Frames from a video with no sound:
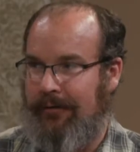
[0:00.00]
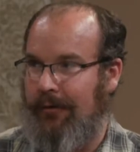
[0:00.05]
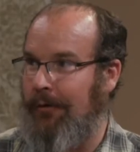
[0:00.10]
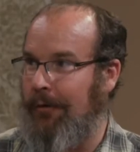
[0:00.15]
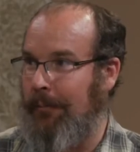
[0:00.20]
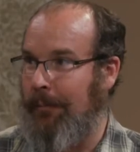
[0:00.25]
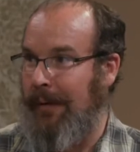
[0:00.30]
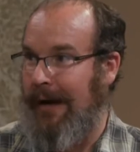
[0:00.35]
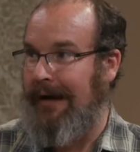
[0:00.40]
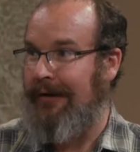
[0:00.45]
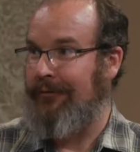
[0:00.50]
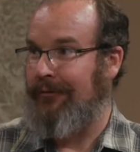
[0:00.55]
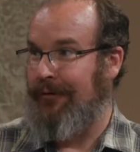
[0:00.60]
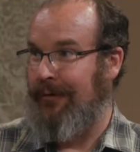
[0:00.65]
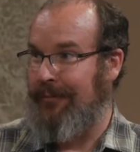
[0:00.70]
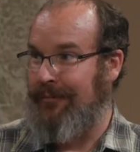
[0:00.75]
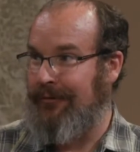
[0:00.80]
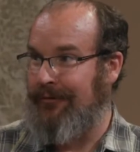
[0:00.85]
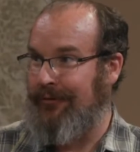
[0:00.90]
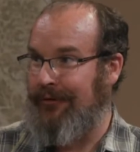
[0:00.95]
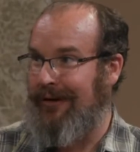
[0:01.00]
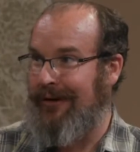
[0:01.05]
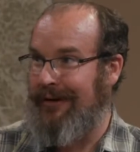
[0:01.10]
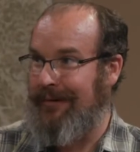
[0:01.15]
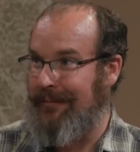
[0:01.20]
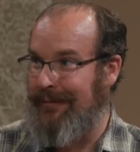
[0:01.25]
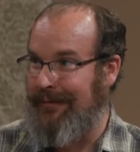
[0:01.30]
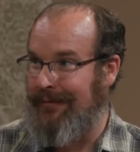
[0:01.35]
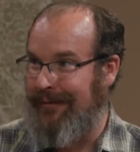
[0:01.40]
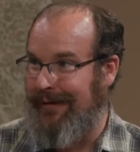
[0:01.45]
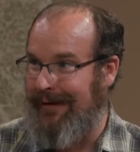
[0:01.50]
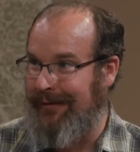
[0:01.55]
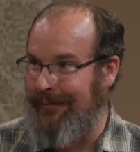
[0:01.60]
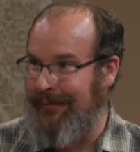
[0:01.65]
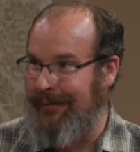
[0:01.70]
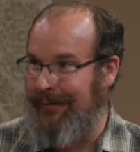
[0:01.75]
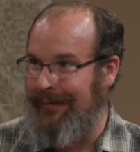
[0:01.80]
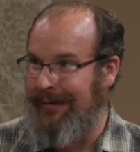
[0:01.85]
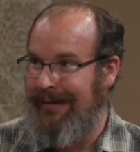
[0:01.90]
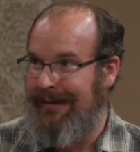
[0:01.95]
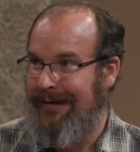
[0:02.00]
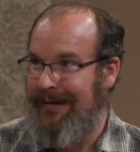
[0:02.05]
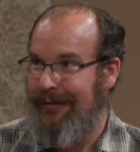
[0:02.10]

"Oh, pastor, I'm just trying to be faithful,"